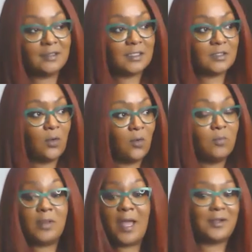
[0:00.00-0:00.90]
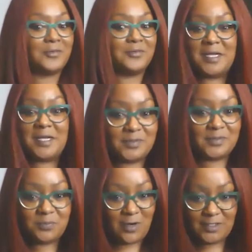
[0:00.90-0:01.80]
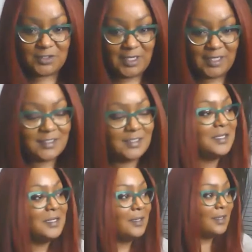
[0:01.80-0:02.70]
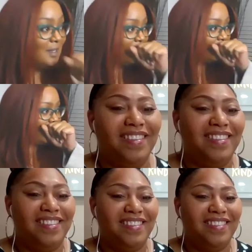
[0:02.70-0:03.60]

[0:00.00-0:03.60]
like this whole Black Creatives project. Mm-hmm.